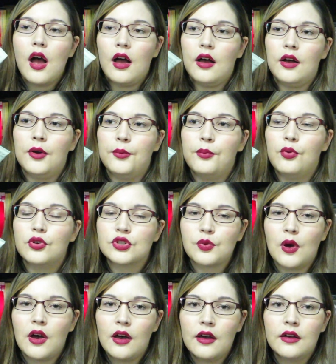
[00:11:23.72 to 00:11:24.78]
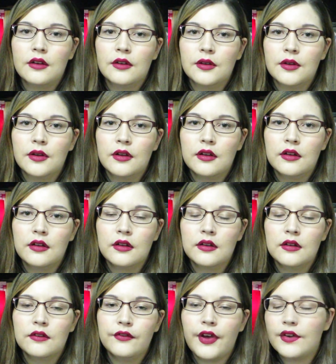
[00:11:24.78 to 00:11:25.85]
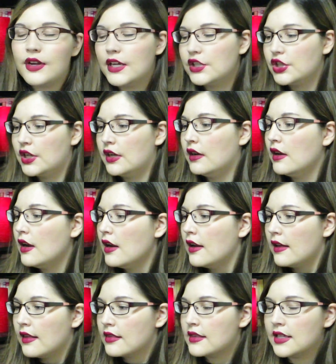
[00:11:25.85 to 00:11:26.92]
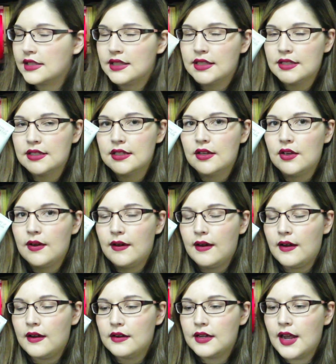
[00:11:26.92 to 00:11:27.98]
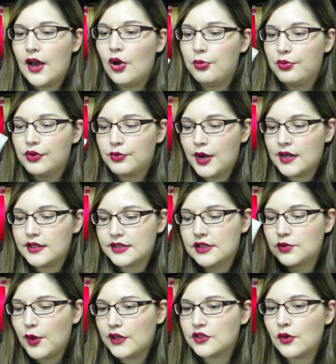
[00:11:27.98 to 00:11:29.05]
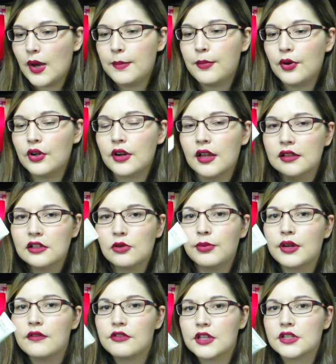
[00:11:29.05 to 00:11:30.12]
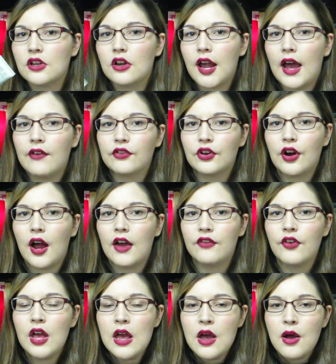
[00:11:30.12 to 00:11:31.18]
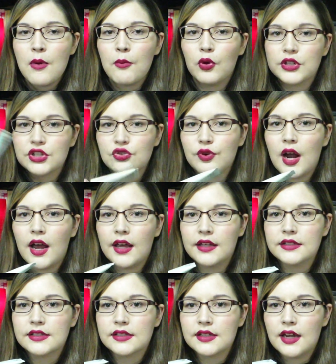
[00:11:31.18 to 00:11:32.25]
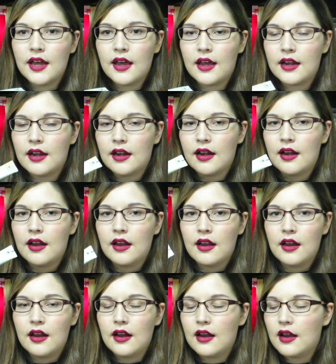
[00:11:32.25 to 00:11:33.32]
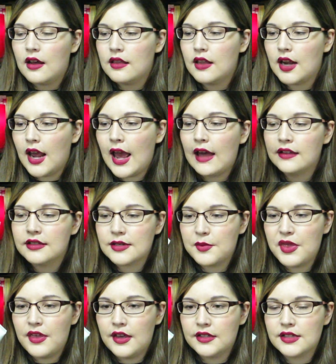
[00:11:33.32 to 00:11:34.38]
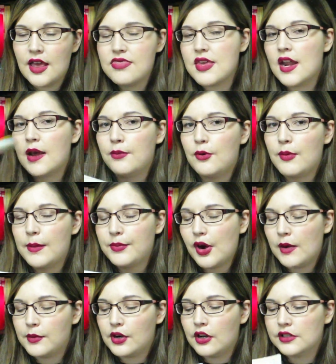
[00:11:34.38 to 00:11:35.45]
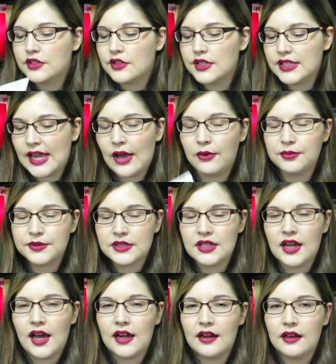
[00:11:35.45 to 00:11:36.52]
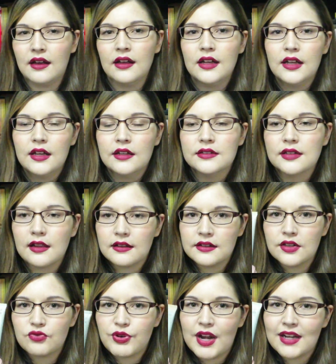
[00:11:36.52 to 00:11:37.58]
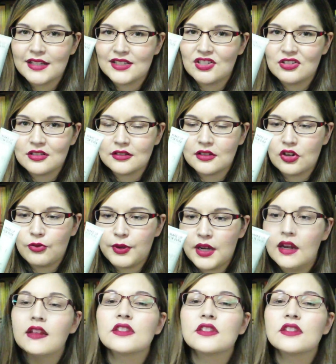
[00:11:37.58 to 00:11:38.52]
Bourjois foundation, this is to help with redness as well. So I put a little bit of this on after I've moisturized, and then I add some of this, and then I put my primer on. So this helps to kind of dull in the redness just a little bit.